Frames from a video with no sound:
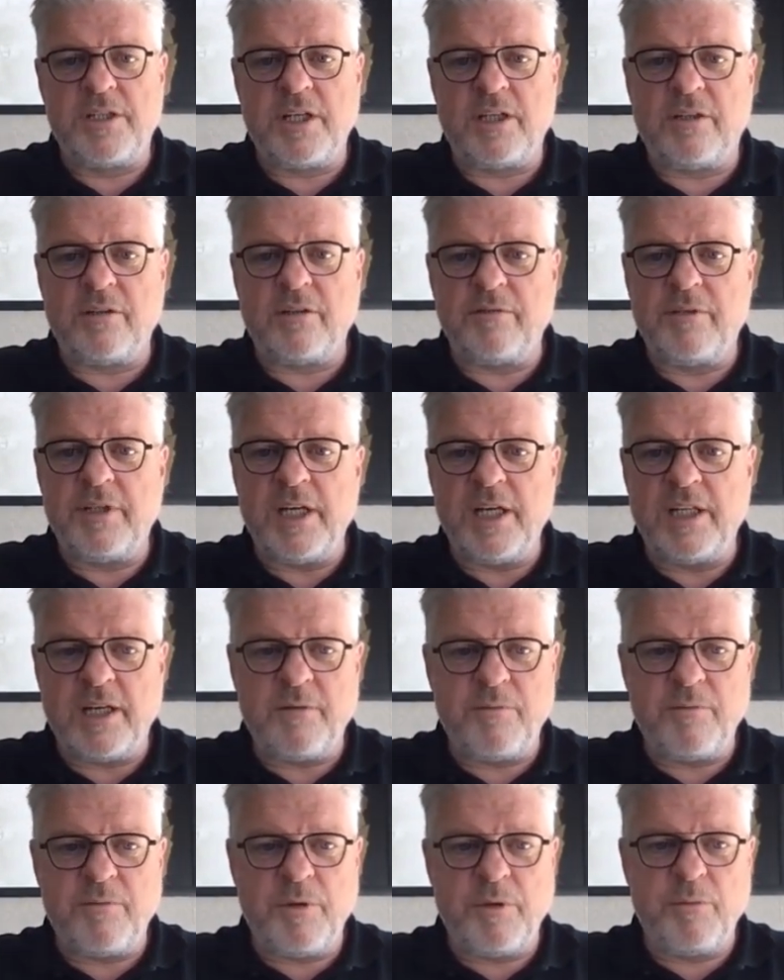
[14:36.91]
set of
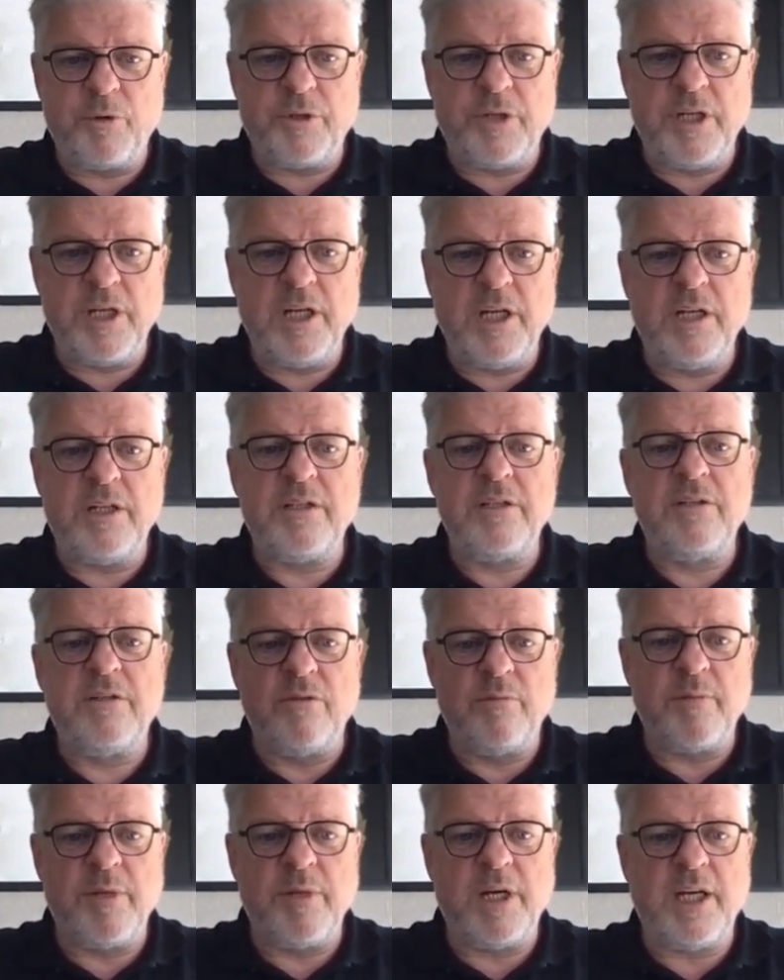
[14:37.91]
data we would need
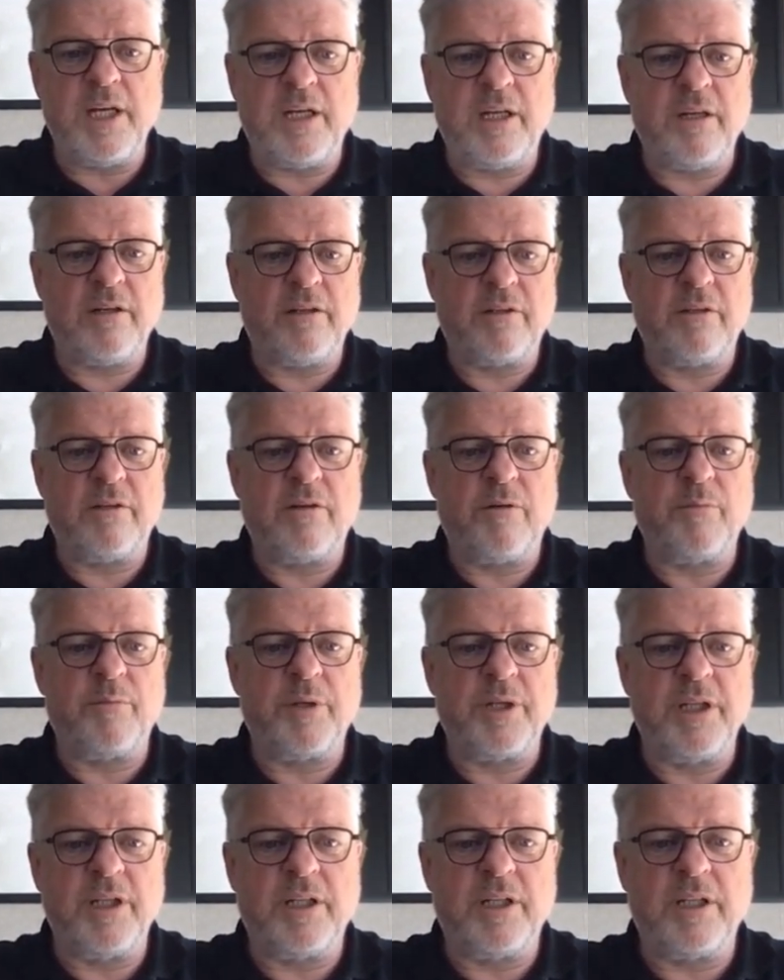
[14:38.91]
to make a
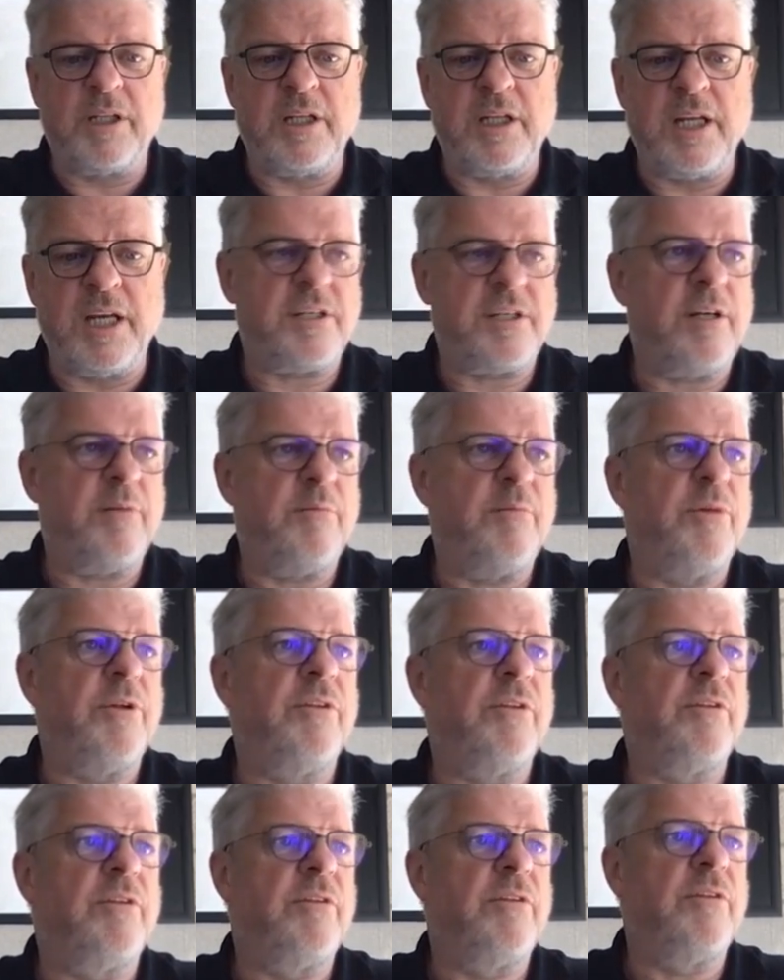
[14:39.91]
completely
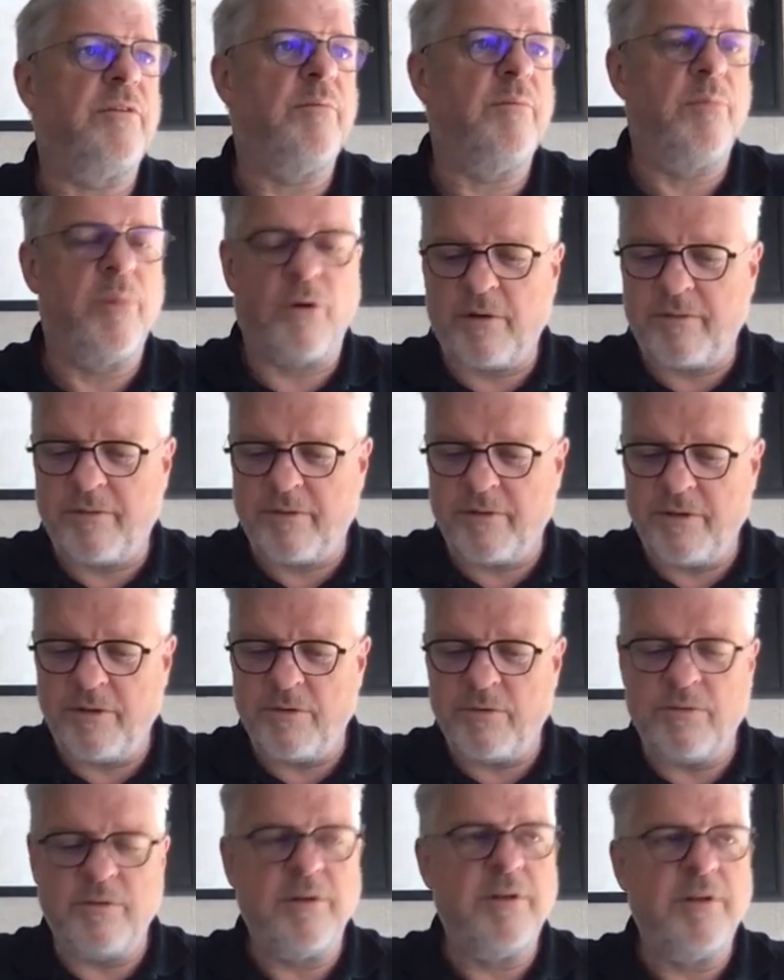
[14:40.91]
assembled board
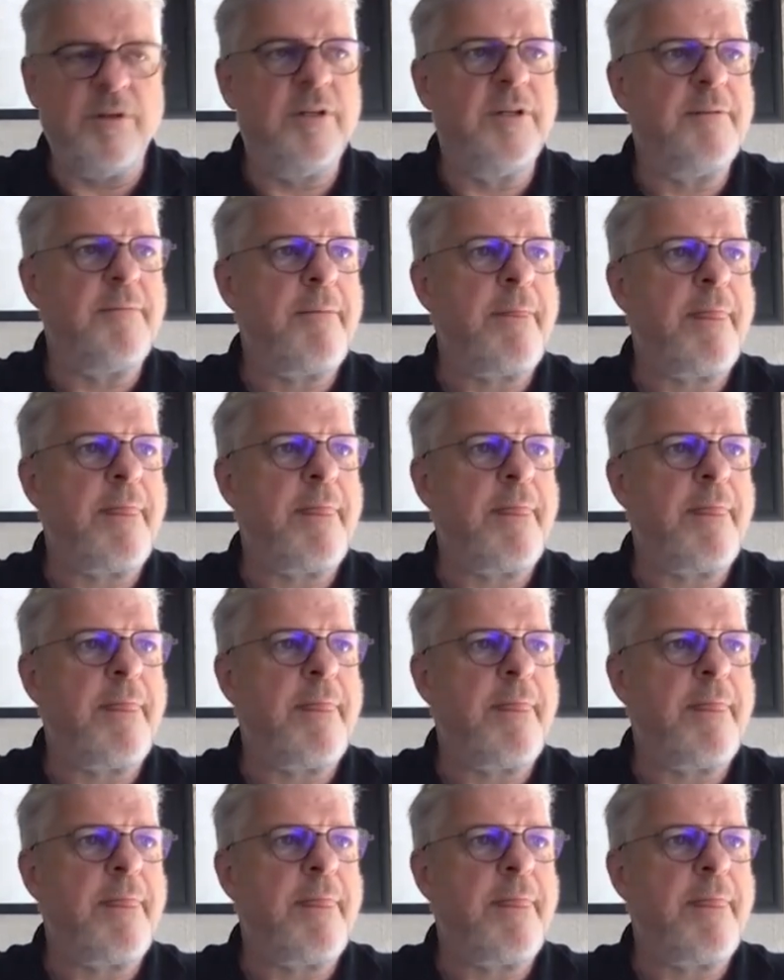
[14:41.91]
for you.